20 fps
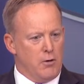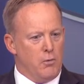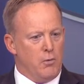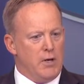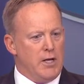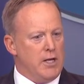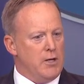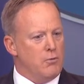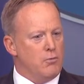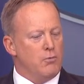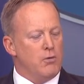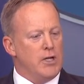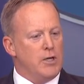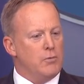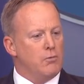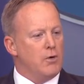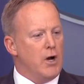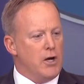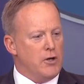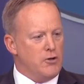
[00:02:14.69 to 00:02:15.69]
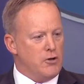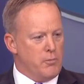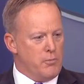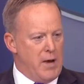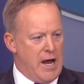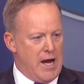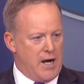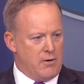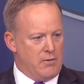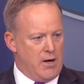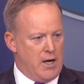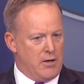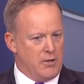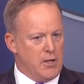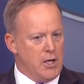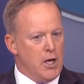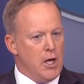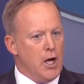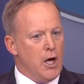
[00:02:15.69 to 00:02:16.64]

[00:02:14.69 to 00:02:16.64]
We didn't rerun your background.